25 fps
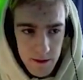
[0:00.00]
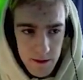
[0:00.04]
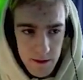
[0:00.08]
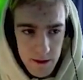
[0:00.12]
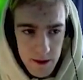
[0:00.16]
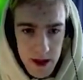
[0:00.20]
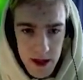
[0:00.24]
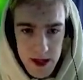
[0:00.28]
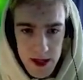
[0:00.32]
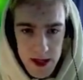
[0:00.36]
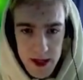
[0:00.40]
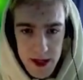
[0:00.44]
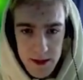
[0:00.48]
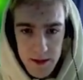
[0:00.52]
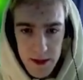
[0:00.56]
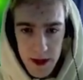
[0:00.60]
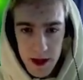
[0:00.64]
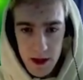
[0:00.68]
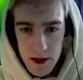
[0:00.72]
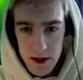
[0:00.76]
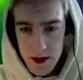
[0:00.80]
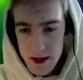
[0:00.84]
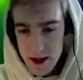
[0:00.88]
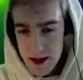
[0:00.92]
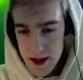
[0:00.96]
This is
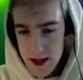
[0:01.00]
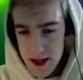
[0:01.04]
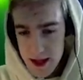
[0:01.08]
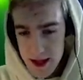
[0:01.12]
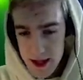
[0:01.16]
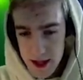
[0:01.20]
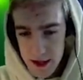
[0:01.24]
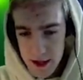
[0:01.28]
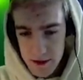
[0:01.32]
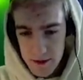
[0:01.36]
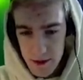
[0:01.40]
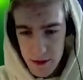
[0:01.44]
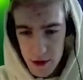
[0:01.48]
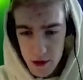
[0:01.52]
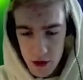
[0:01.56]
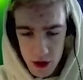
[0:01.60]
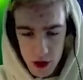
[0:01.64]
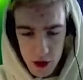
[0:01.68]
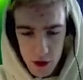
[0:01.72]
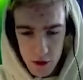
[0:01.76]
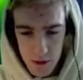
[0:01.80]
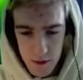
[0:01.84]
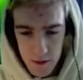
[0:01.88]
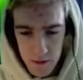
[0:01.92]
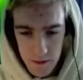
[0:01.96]
because this is
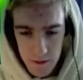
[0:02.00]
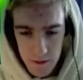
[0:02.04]
Mooshu.